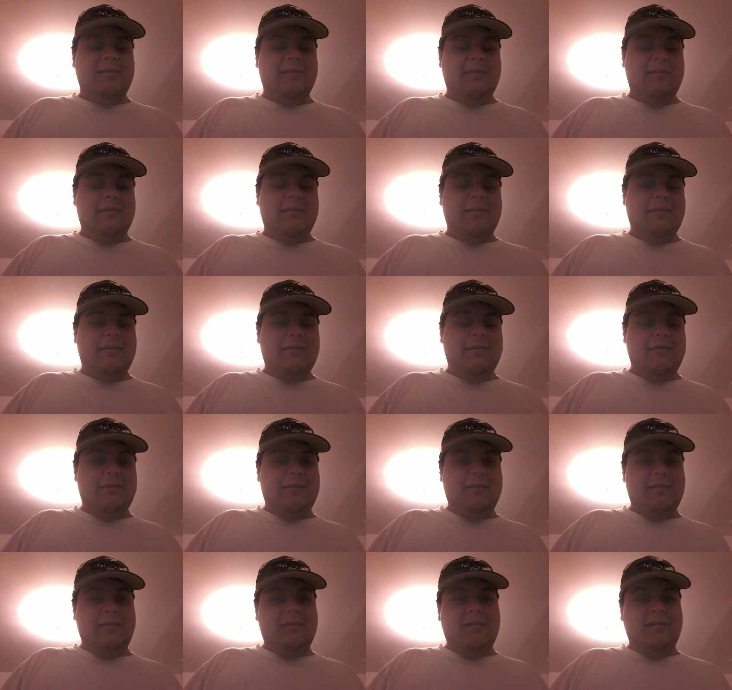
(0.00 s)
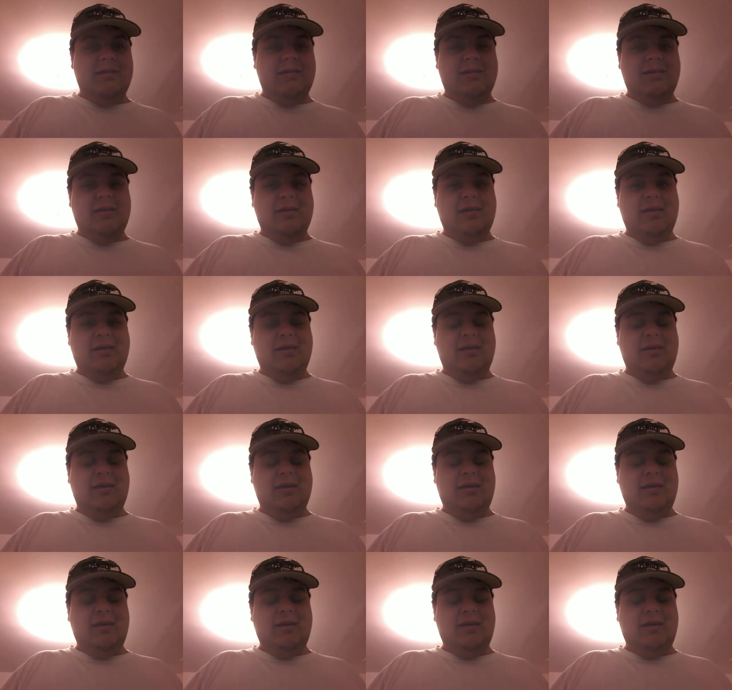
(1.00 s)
(silence)